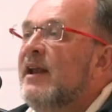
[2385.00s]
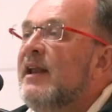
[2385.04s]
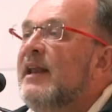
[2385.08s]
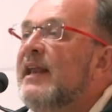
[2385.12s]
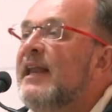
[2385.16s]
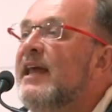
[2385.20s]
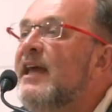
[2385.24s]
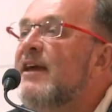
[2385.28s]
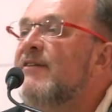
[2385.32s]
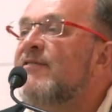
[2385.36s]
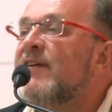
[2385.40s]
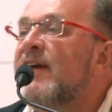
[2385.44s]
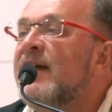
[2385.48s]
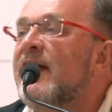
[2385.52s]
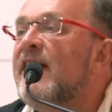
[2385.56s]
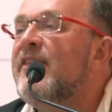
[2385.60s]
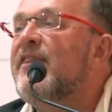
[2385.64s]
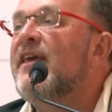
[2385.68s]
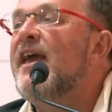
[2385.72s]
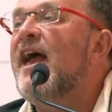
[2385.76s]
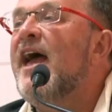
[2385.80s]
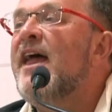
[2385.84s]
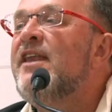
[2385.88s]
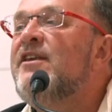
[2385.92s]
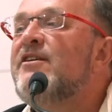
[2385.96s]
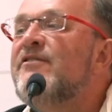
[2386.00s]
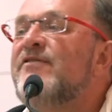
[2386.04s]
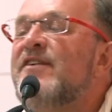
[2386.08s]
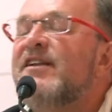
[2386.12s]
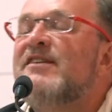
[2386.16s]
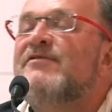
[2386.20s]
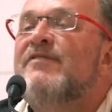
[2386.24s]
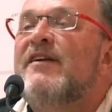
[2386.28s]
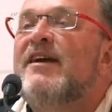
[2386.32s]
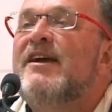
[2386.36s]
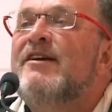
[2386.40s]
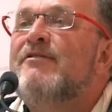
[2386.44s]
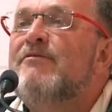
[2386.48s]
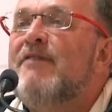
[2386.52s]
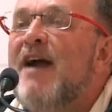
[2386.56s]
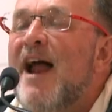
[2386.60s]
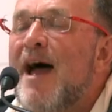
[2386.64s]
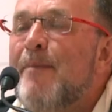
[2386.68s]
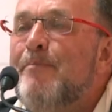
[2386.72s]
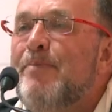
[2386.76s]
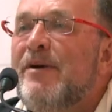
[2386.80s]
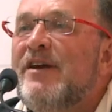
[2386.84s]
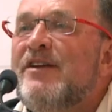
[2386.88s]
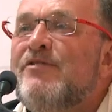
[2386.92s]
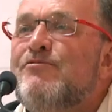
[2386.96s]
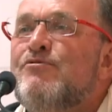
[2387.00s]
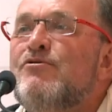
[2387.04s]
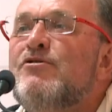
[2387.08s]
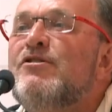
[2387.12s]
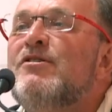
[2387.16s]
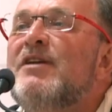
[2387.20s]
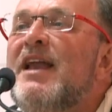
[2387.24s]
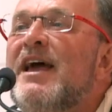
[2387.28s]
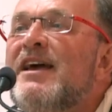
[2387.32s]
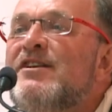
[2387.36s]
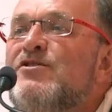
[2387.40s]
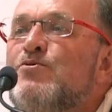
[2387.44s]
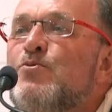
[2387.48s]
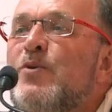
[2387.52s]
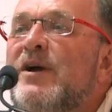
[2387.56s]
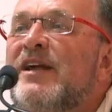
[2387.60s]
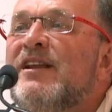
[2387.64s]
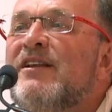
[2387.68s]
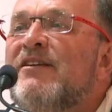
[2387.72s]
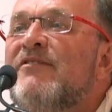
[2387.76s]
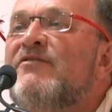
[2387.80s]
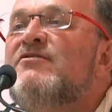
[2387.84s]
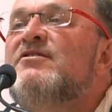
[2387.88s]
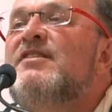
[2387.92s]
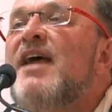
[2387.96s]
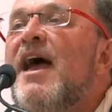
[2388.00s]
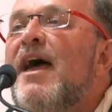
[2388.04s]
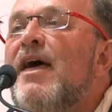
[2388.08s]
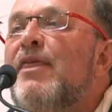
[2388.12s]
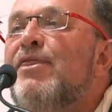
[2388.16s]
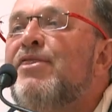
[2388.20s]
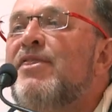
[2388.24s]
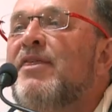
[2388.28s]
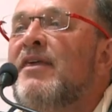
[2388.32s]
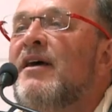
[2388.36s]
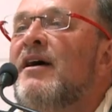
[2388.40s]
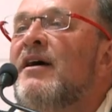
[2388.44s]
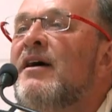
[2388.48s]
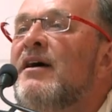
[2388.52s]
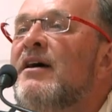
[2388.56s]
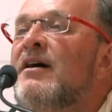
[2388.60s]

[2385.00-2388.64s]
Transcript: leaving at the end of this very rapid roulette wheel of death